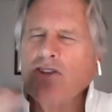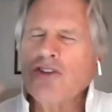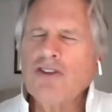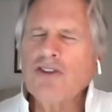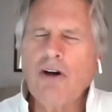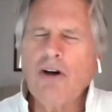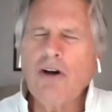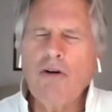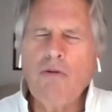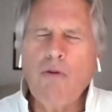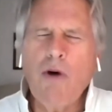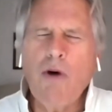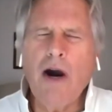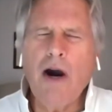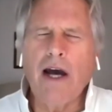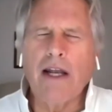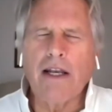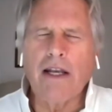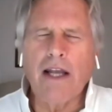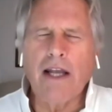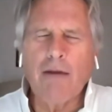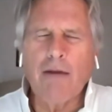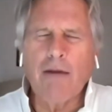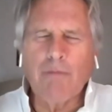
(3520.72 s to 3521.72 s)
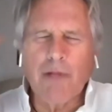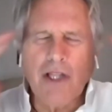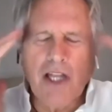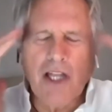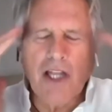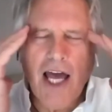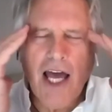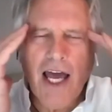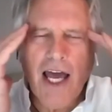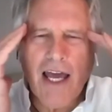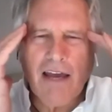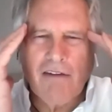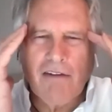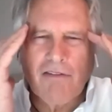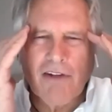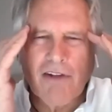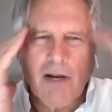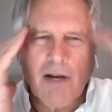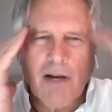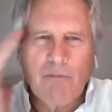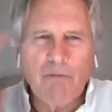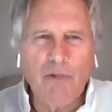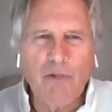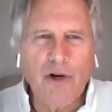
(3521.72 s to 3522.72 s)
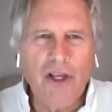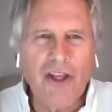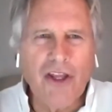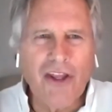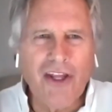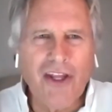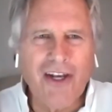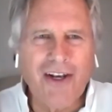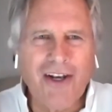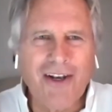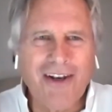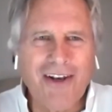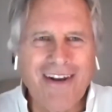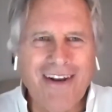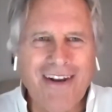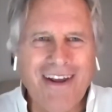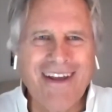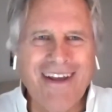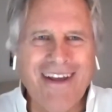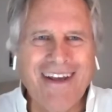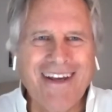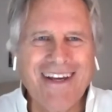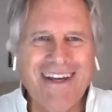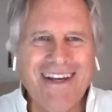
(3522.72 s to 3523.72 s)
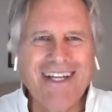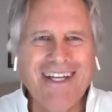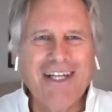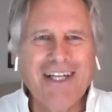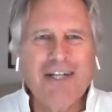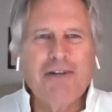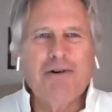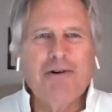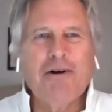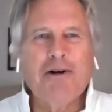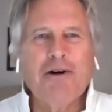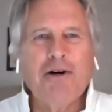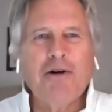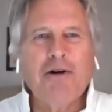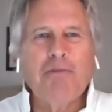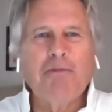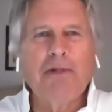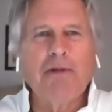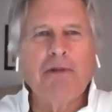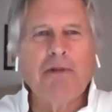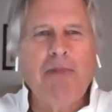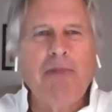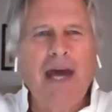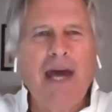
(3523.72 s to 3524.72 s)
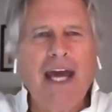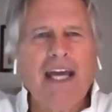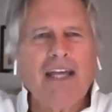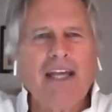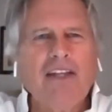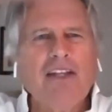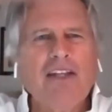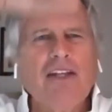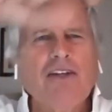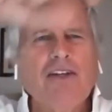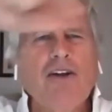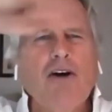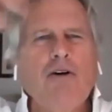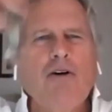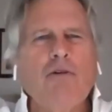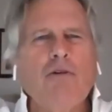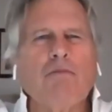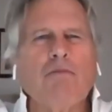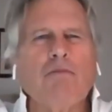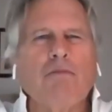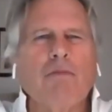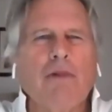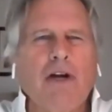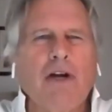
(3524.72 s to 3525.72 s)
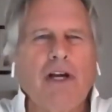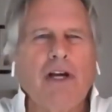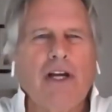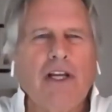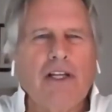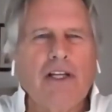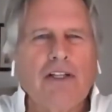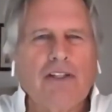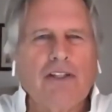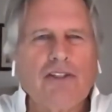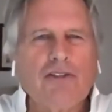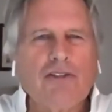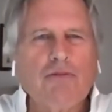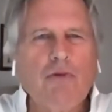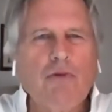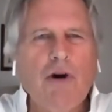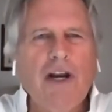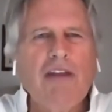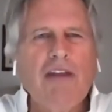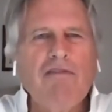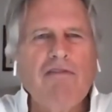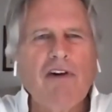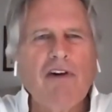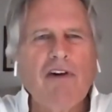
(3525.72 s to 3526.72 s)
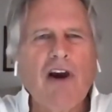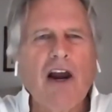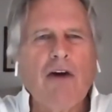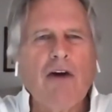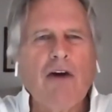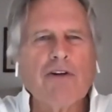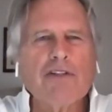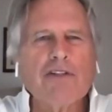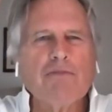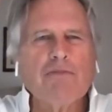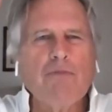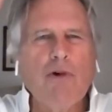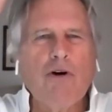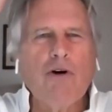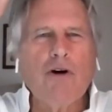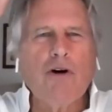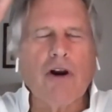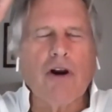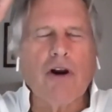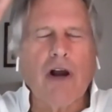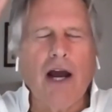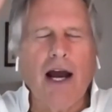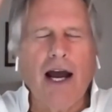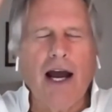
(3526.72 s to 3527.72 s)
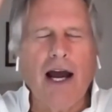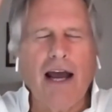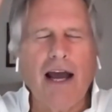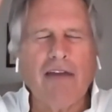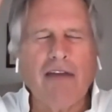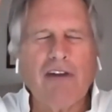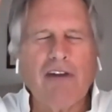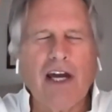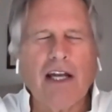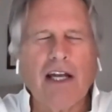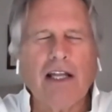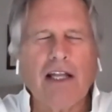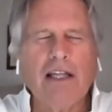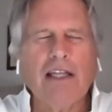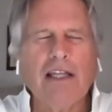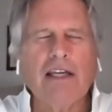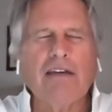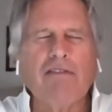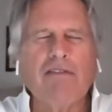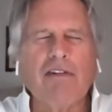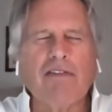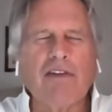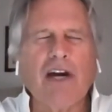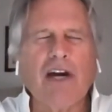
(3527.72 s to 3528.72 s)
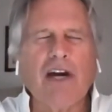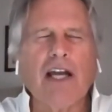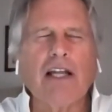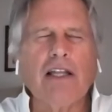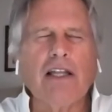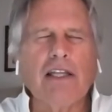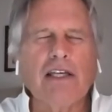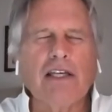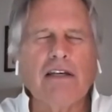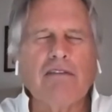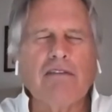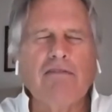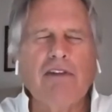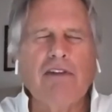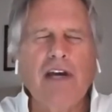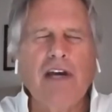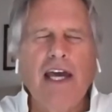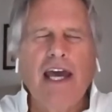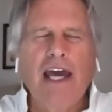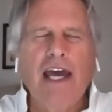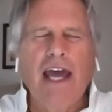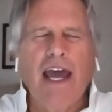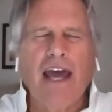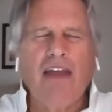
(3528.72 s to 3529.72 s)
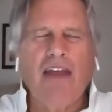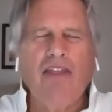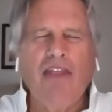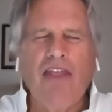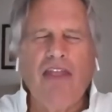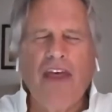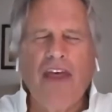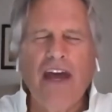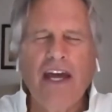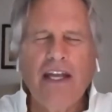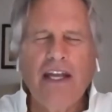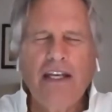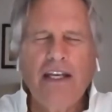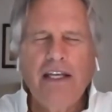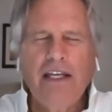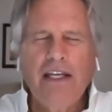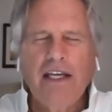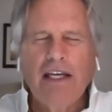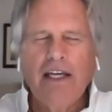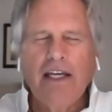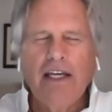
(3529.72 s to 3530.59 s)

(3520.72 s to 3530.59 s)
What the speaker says: So what? I'm alive and I'm breathing. But back in the dome, 24 hours more, I've got to live. And then